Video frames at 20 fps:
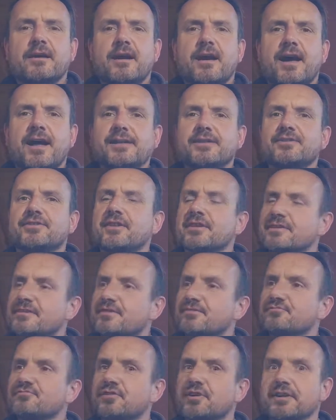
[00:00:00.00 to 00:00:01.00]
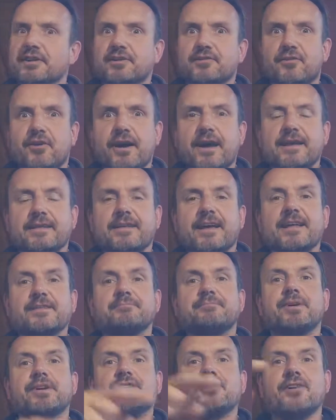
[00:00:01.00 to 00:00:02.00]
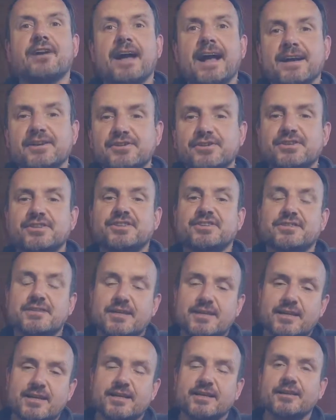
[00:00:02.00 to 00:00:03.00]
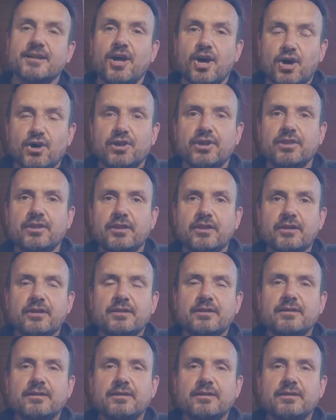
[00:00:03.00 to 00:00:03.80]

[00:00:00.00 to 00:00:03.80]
And you think this is really great. But you're actually sitting alone